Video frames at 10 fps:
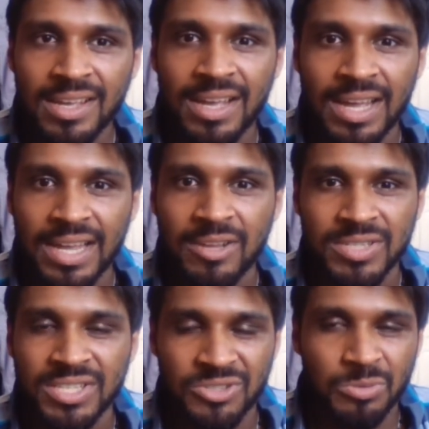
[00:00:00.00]
He
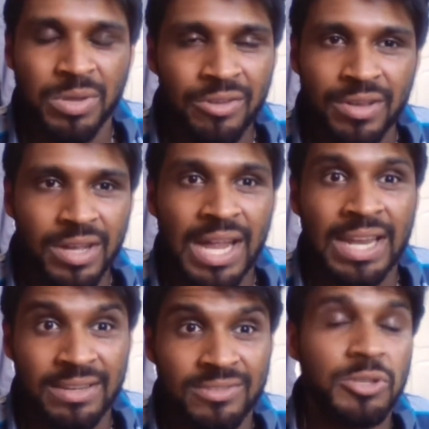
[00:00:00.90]
was just superior
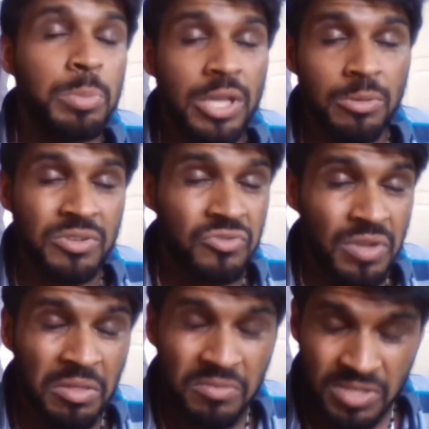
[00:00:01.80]
and superhuman strength.